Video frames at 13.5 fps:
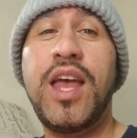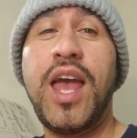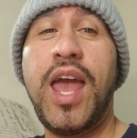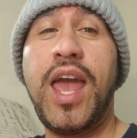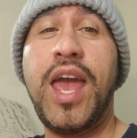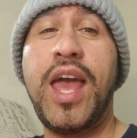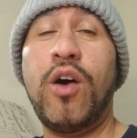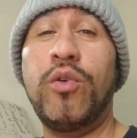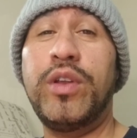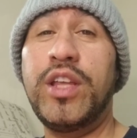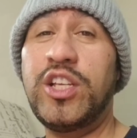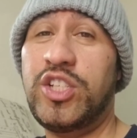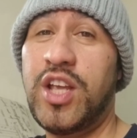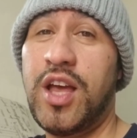And on
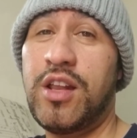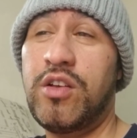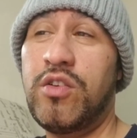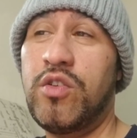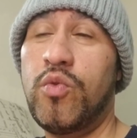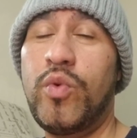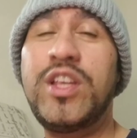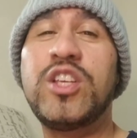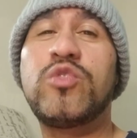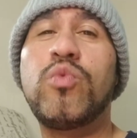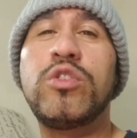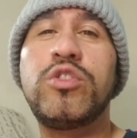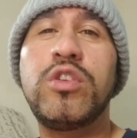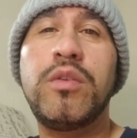this channel, we just
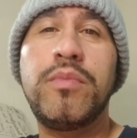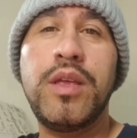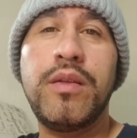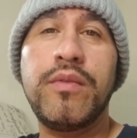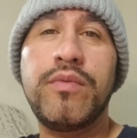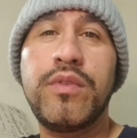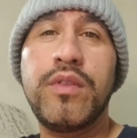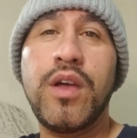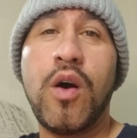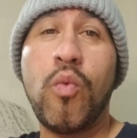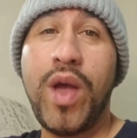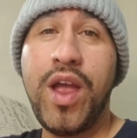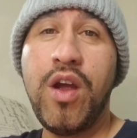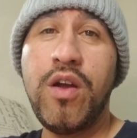want you to be
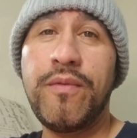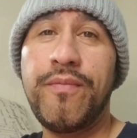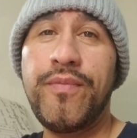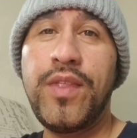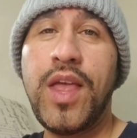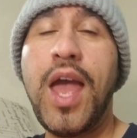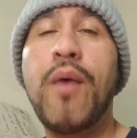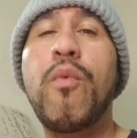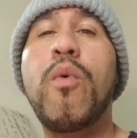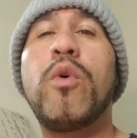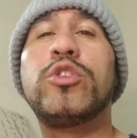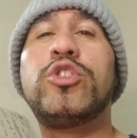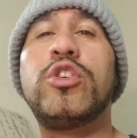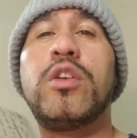aware and we
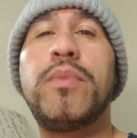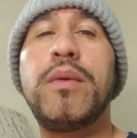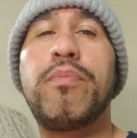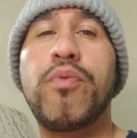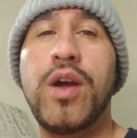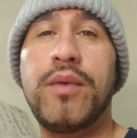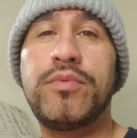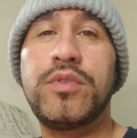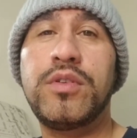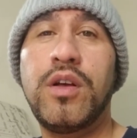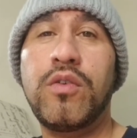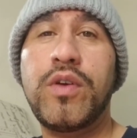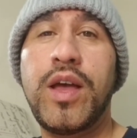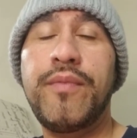want you to be prepped,
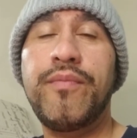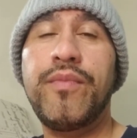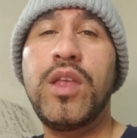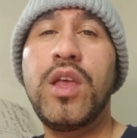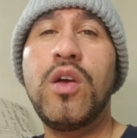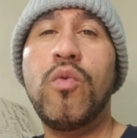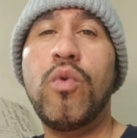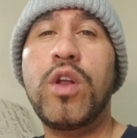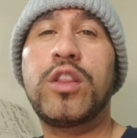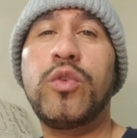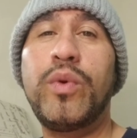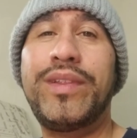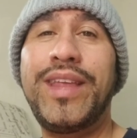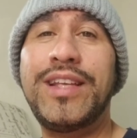okay? What are
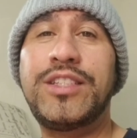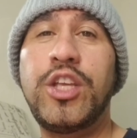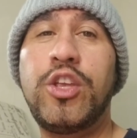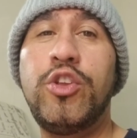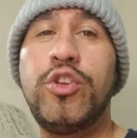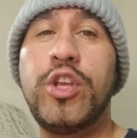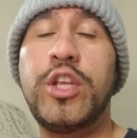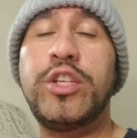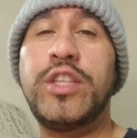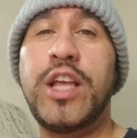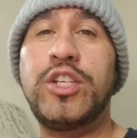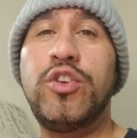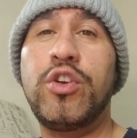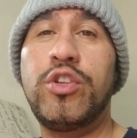three things that you,
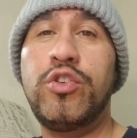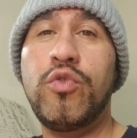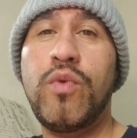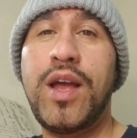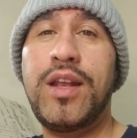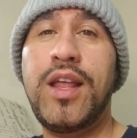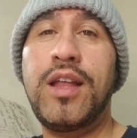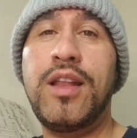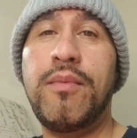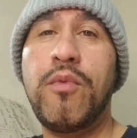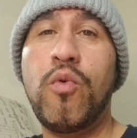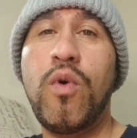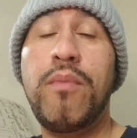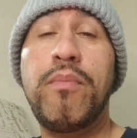that you can do right now? Number
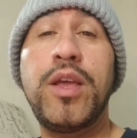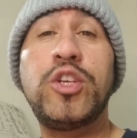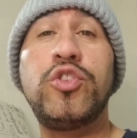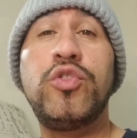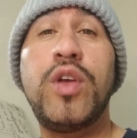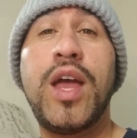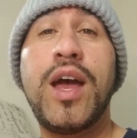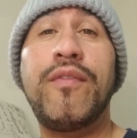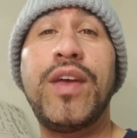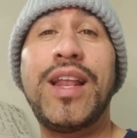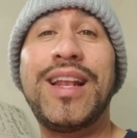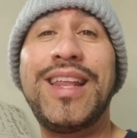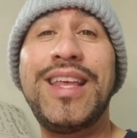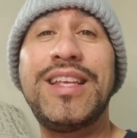one, make sure you have at
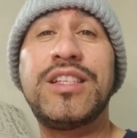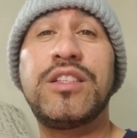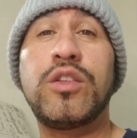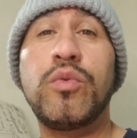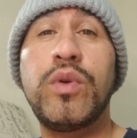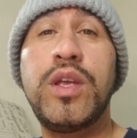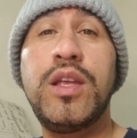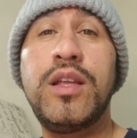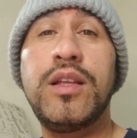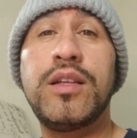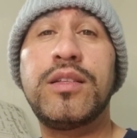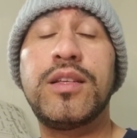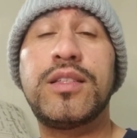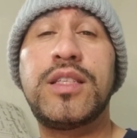least three
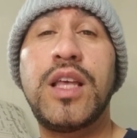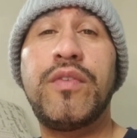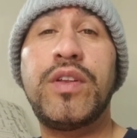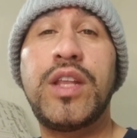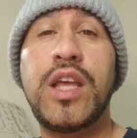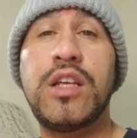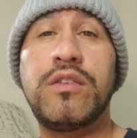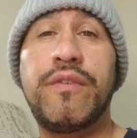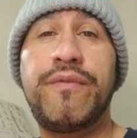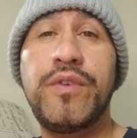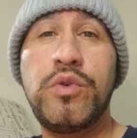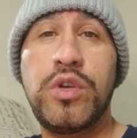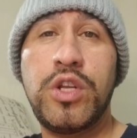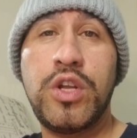to seven days of
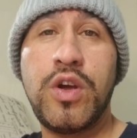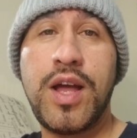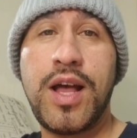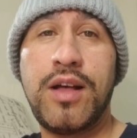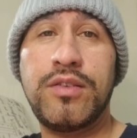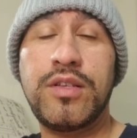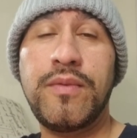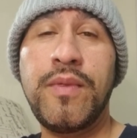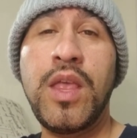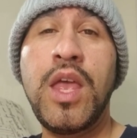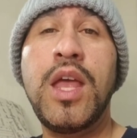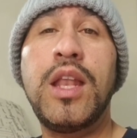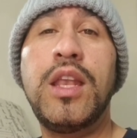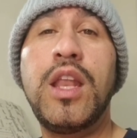food in your house.
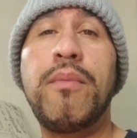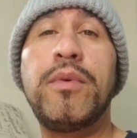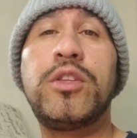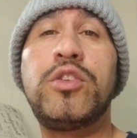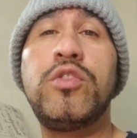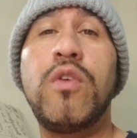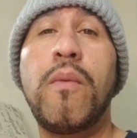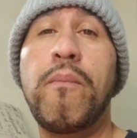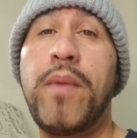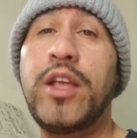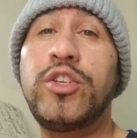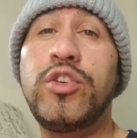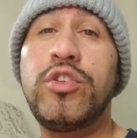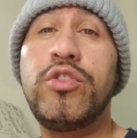Number two, make
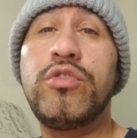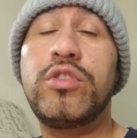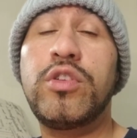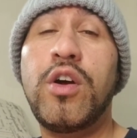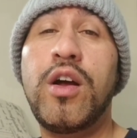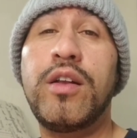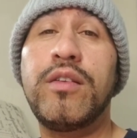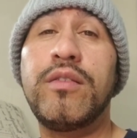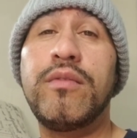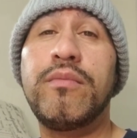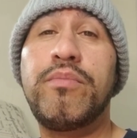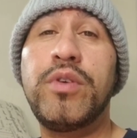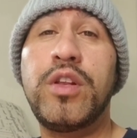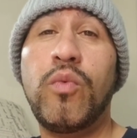sure you start
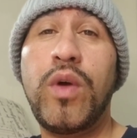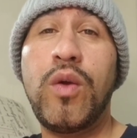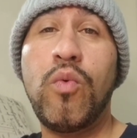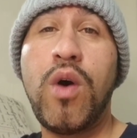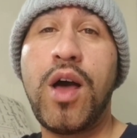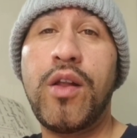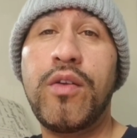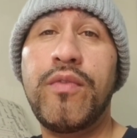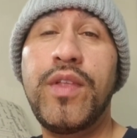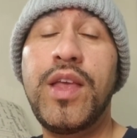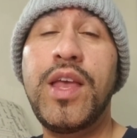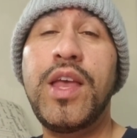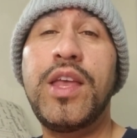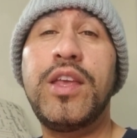putting away water.
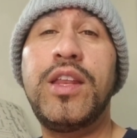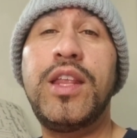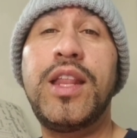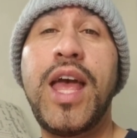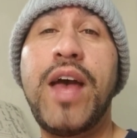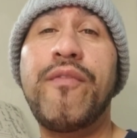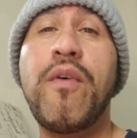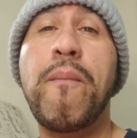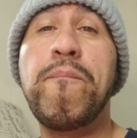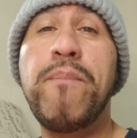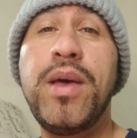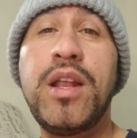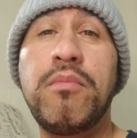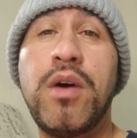You need to have a
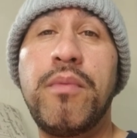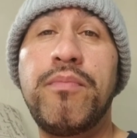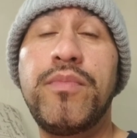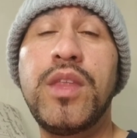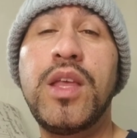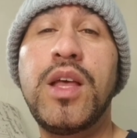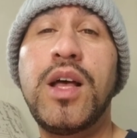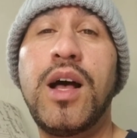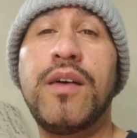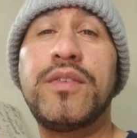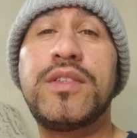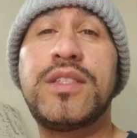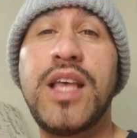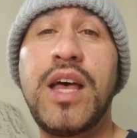minimum of
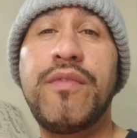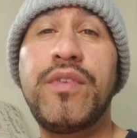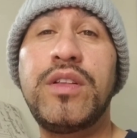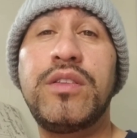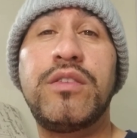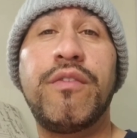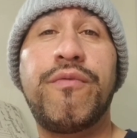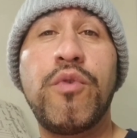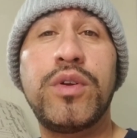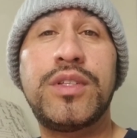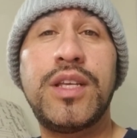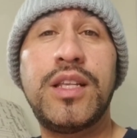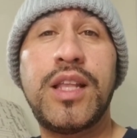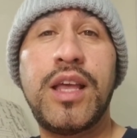seven to
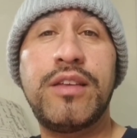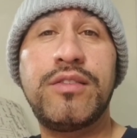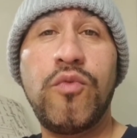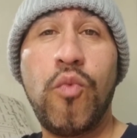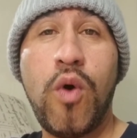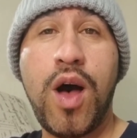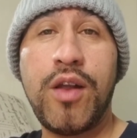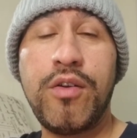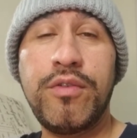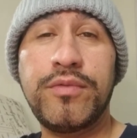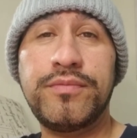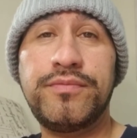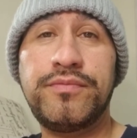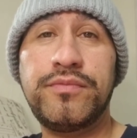14 days of water,
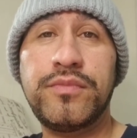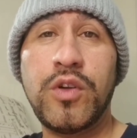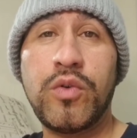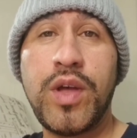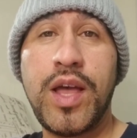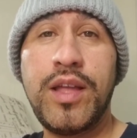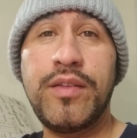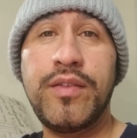okay?